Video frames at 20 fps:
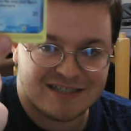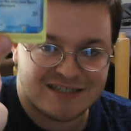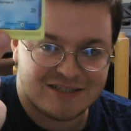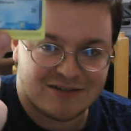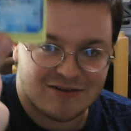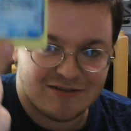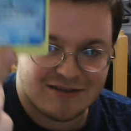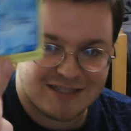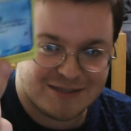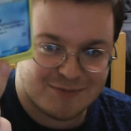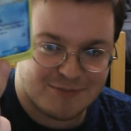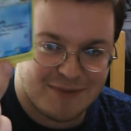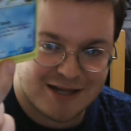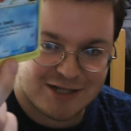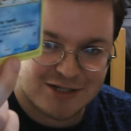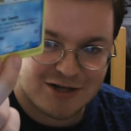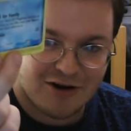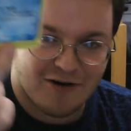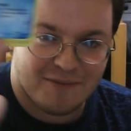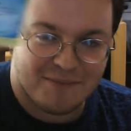So this
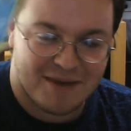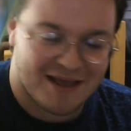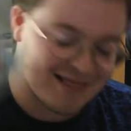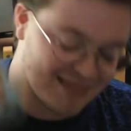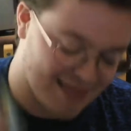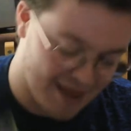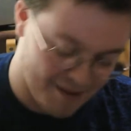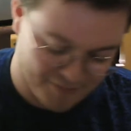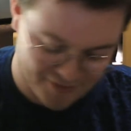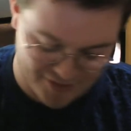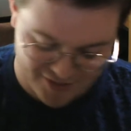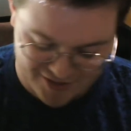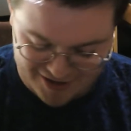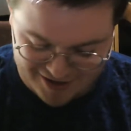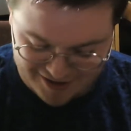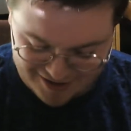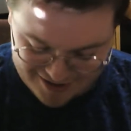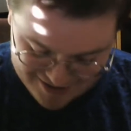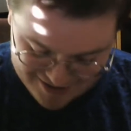Magikarp ain't that pathetic.